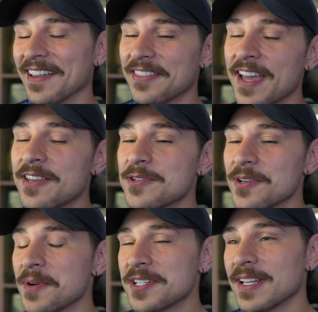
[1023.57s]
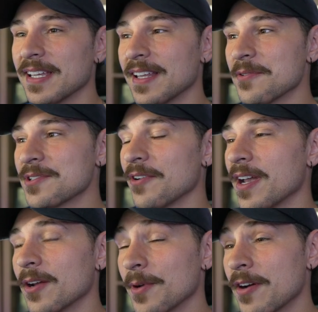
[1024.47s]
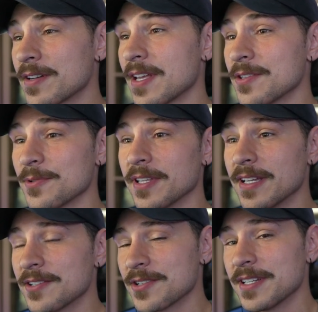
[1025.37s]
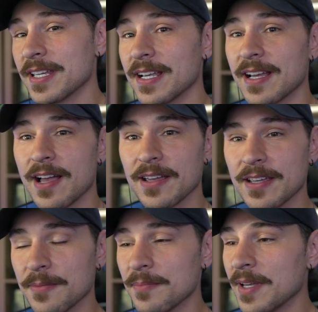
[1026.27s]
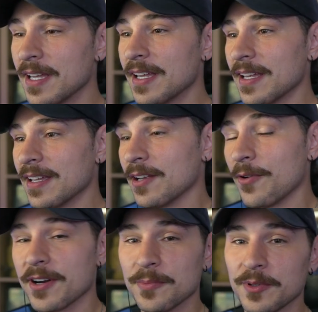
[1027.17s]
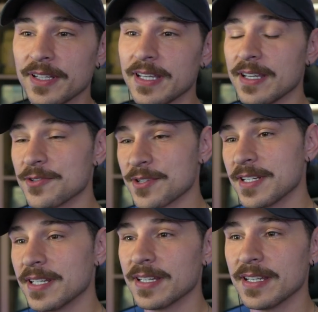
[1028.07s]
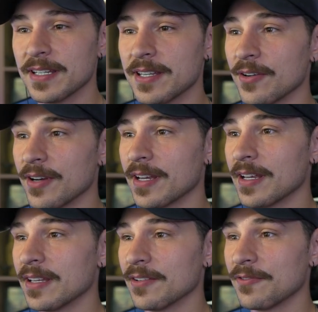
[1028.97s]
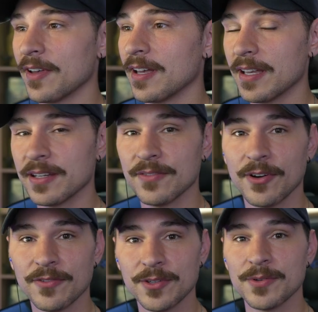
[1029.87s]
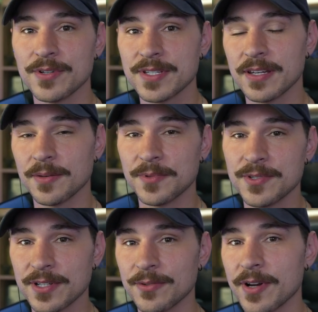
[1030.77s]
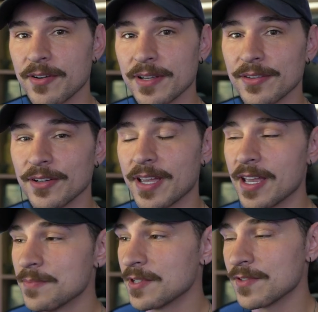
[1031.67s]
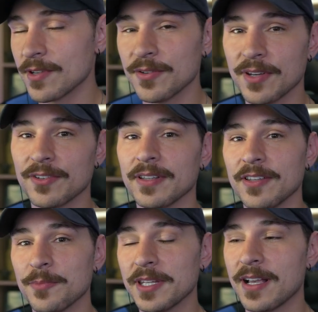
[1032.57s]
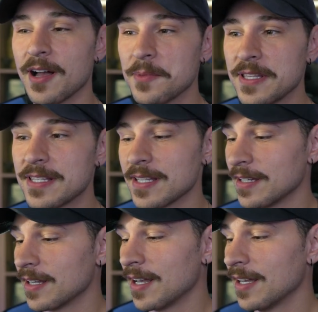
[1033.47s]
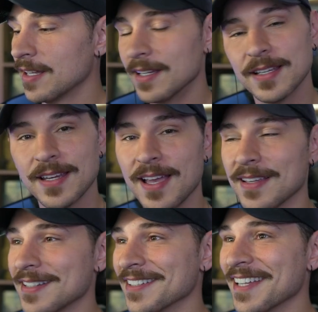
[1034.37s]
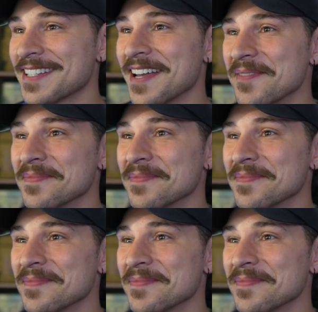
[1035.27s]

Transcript: Thank you so much, Ed. That was great. Aeraera sounds really interesting. I am incredibly interested in hearing if any of our viewers end up using Aeraera in their games. If so, definitely leave them in the comments. And yeah, until next time.